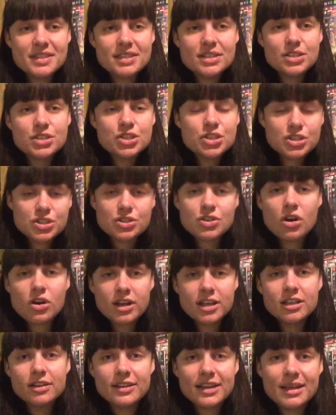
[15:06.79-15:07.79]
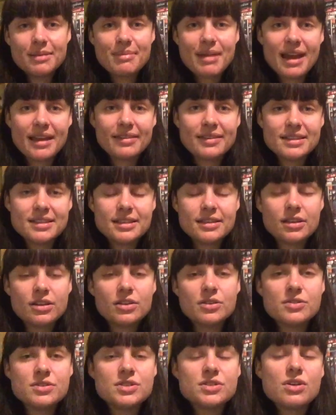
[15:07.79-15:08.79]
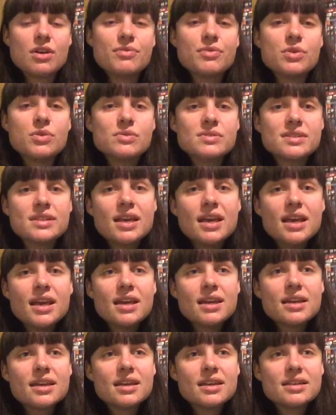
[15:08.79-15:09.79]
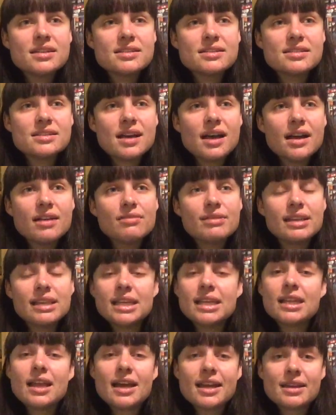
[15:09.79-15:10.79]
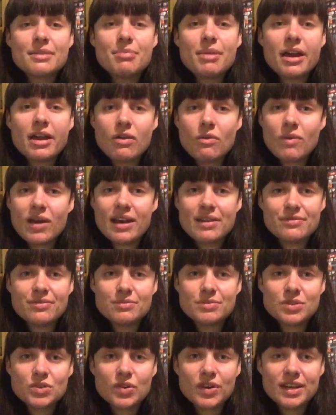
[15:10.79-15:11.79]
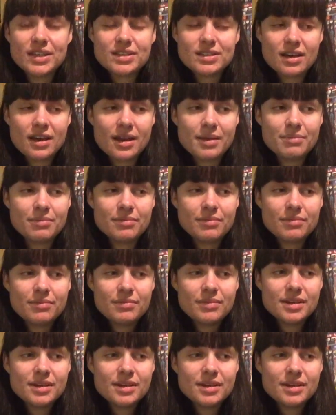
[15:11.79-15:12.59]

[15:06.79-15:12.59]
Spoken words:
This isn't just not including manga, this includes novels, because I really like my away from screen time.